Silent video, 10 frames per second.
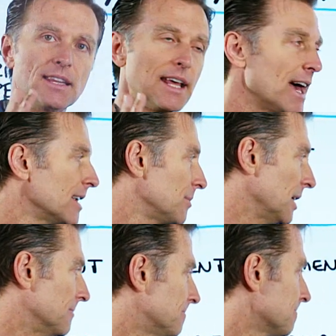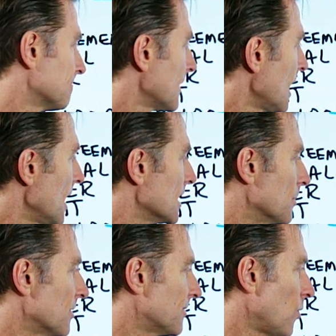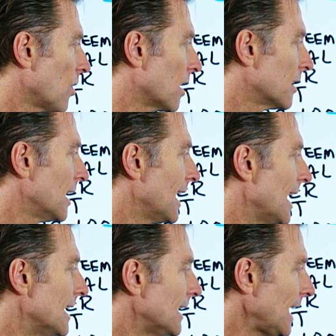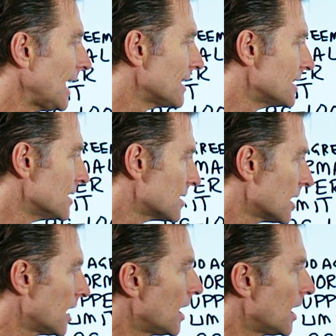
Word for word: the enemy. Number four, it enhances